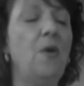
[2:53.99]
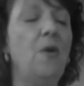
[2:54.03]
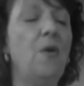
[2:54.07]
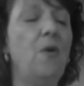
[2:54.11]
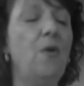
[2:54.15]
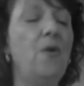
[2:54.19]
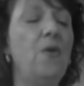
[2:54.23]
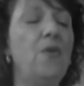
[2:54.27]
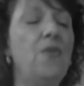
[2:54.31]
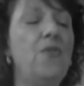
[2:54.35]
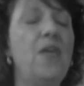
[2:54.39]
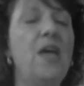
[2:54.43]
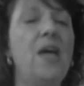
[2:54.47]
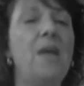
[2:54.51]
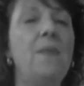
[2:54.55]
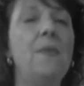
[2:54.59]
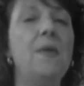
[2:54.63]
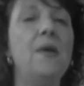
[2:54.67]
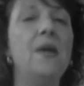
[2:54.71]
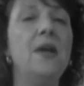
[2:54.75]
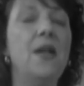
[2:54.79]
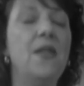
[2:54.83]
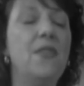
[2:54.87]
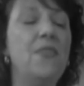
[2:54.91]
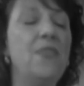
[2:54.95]
hold them,
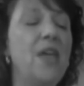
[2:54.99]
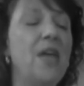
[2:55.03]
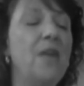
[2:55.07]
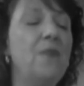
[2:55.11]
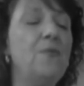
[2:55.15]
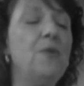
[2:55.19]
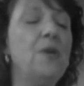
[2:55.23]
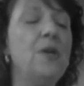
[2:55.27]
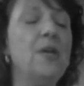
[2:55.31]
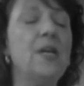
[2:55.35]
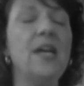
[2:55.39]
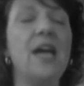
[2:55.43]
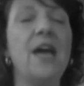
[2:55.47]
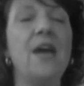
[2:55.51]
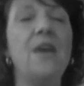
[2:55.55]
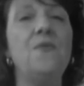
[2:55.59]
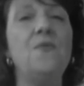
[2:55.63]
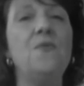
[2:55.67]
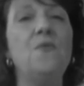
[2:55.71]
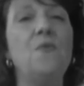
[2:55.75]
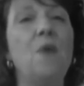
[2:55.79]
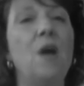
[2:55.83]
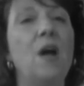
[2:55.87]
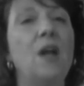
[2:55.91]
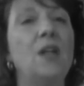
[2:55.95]
and then we
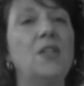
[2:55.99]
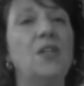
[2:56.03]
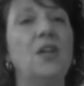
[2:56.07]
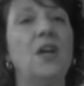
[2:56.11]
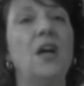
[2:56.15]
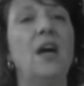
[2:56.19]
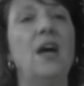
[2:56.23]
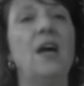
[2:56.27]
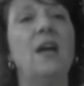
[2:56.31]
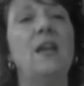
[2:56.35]
can watch our